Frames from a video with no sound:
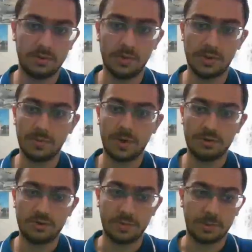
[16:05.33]
with one
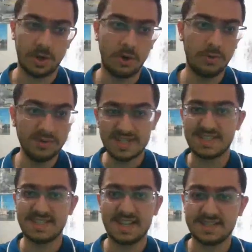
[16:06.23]
dribble. Only
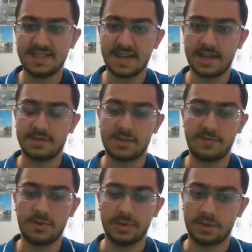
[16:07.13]
6 seconds of
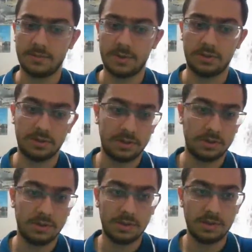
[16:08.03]
holding the ball.
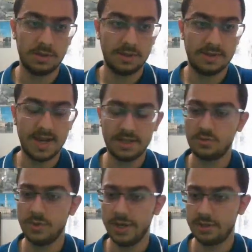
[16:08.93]
That's
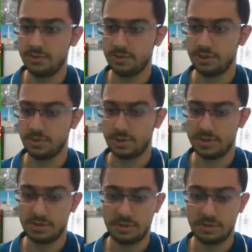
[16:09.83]
way too short.